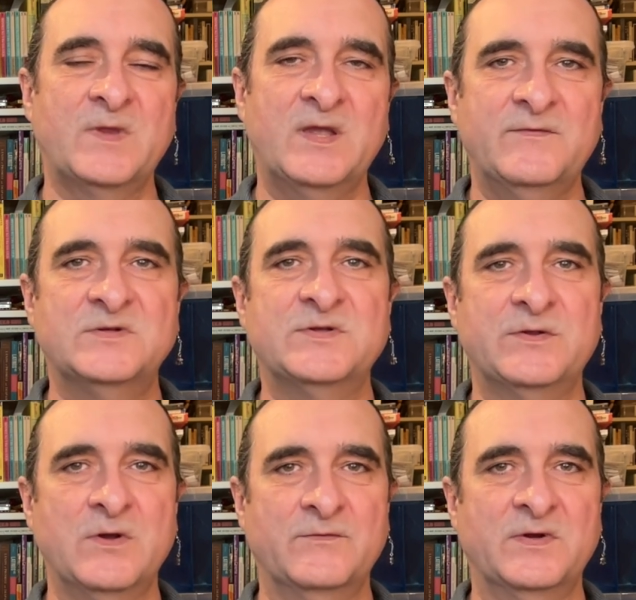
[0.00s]
even to
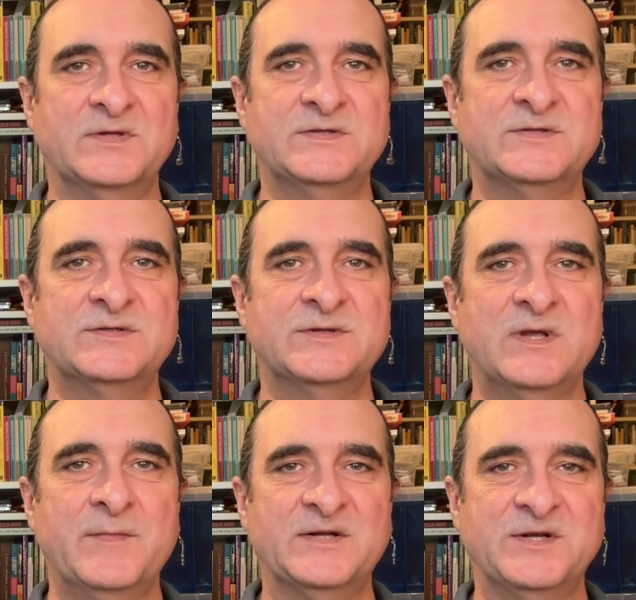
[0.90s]
the novelist's
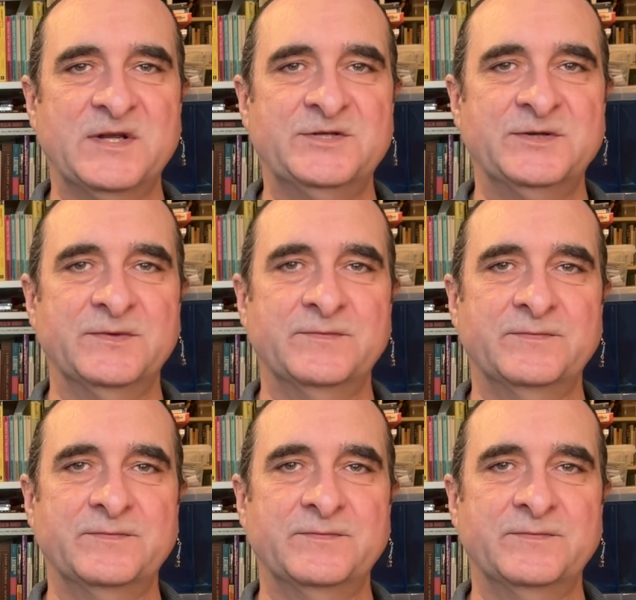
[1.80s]
imagination.